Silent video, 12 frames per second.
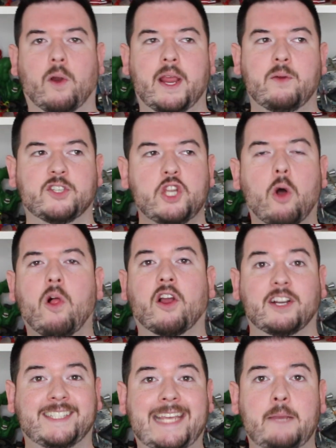where he was no
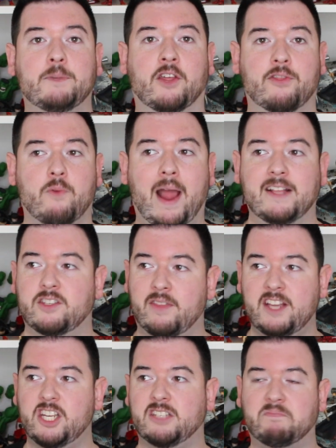longer deemed a threat, so
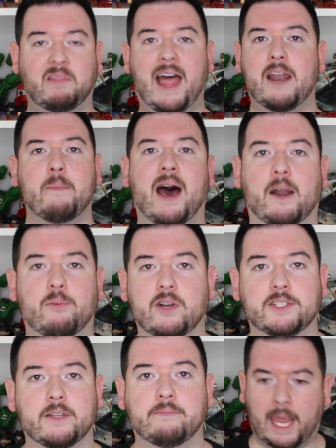they just let him out of prison.